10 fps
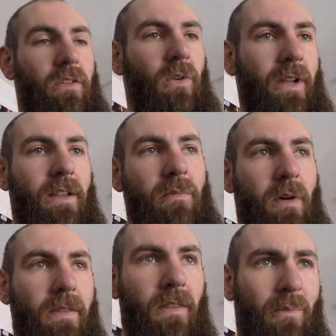So next
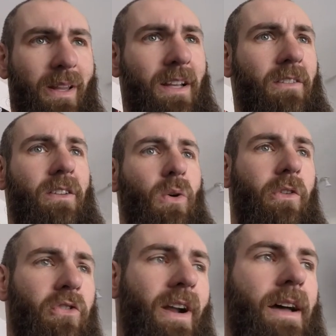month, the plan is to go to
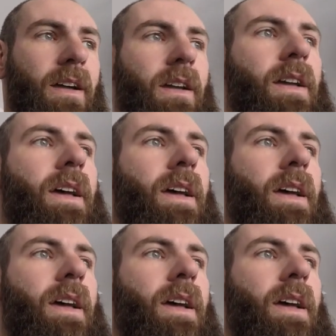the track.